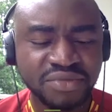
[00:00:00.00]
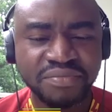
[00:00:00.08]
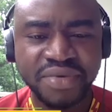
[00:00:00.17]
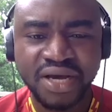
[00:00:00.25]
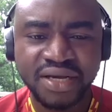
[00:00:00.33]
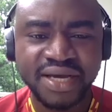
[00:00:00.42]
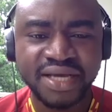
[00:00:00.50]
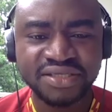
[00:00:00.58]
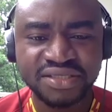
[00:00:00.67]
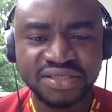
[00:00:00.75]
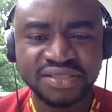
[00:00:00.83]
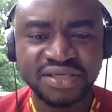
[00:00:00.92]
maybe I'll
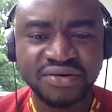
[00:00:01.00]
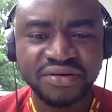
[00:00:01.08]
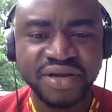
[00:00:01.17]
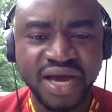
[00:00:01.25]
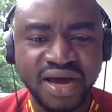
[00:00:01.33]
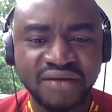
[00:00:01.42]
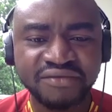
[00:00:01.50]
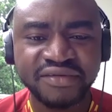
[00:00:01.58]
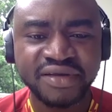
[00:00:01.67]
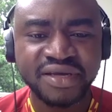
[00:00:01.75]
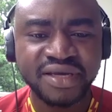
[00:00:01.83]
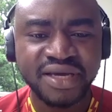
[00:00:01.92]
catch the second half
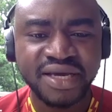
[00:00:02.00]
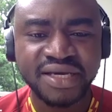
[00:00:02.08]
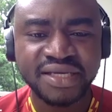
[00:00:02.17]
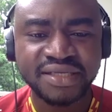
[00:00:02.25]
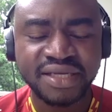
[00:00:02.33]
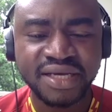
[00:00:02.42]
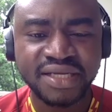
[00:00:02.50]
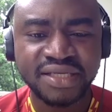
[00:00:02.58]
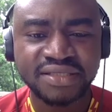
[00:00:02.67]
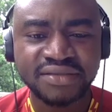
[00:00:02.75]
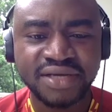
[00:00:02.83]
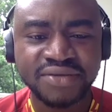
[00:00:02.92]
and
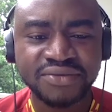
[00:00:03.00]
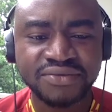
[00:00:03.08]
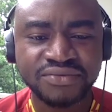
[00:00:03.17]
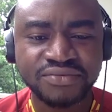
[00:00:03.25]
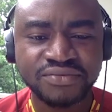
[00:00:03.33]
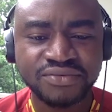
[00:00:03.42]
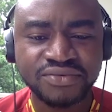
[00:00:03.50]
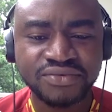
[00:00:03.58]
try to